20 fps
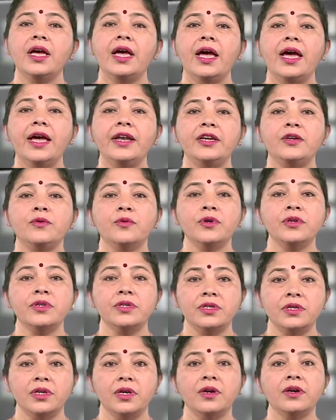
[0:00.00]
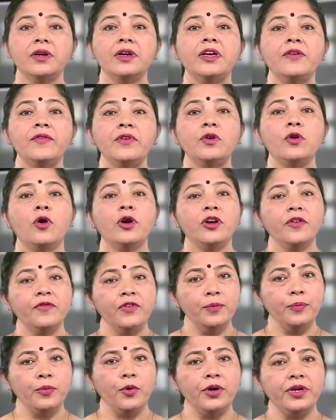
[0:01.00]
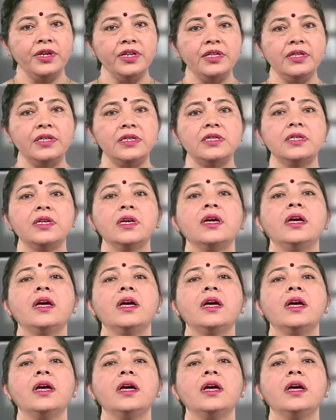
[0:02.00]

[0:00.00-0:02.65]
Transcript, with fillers: and it was uh, given lot of importance